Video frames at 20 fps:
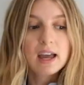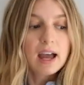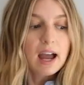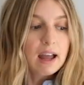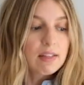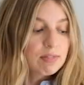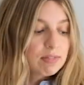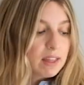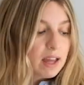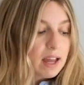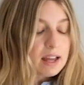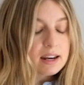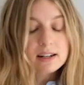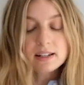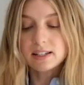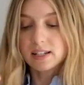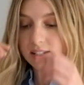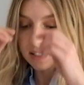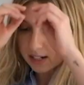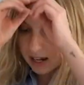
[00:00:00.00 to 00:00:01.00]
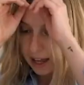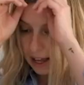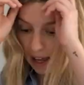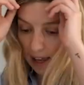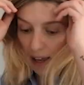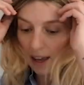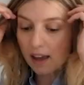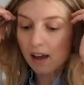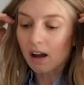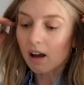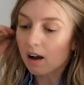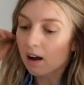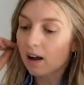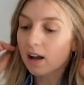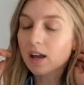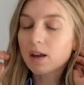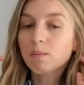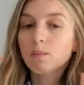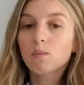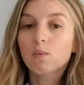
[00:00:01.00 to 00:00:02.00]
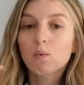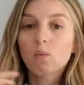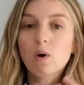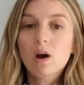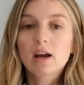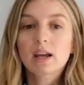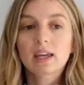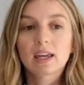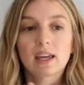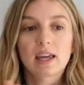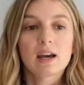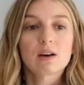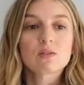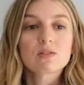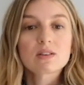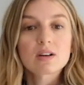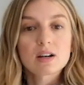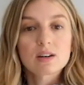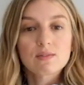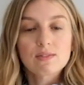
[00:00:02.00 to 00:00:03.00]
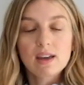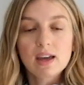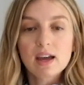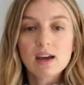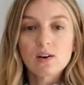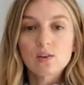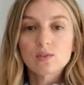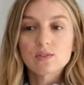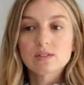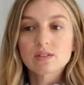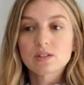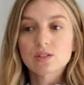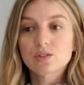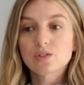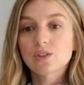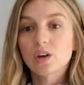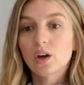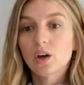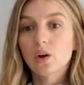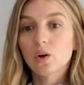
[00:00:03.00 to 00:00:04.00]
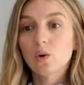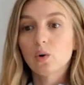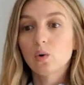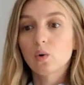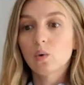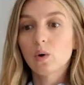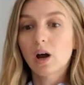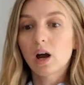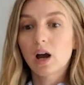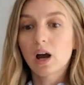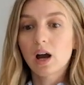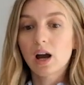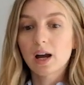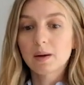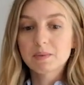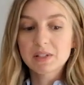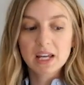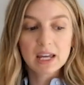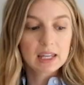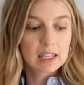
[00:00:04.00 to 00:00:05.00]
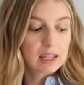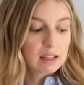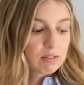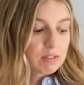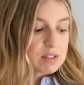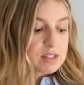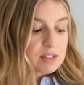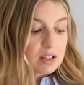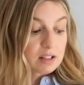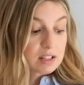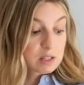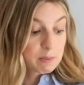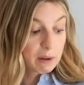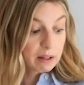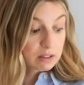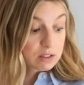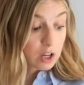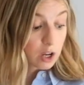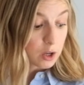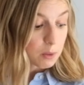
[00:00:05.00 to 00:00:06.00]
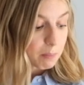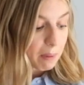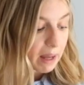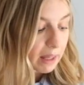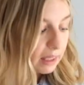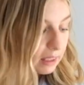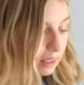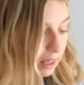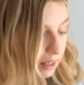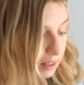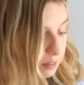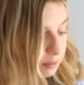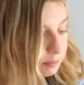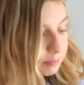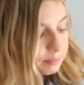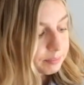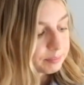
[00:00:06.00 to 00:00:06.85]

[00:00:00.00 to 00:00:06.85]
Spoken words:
And then today I'm working outside of the house, so I'm taking the Sunspell tote bag again.